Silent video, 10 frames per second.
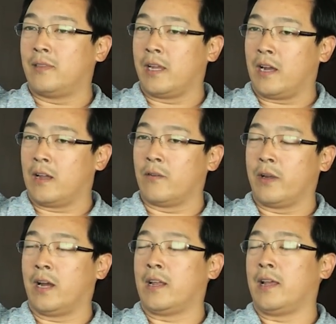We got
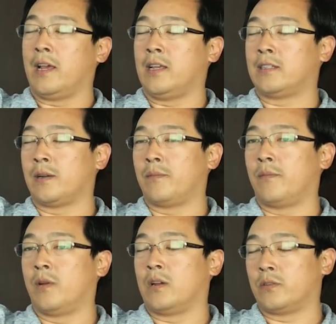
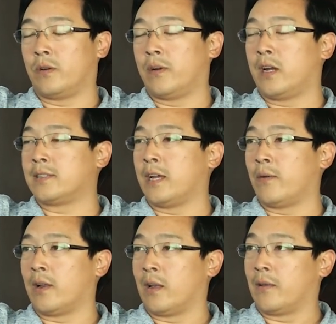
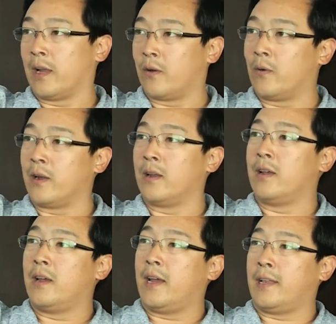SegWit on Litecoin
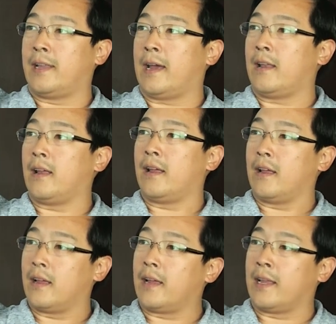and
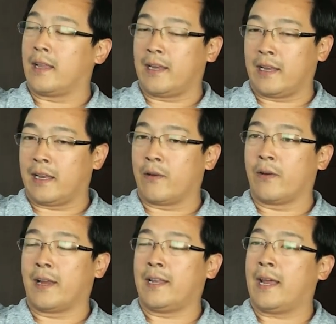Lightning
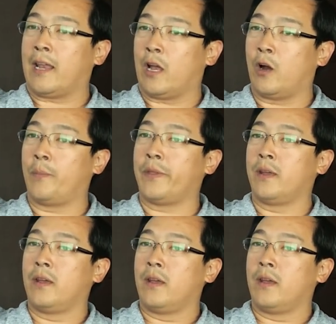Network, and that helped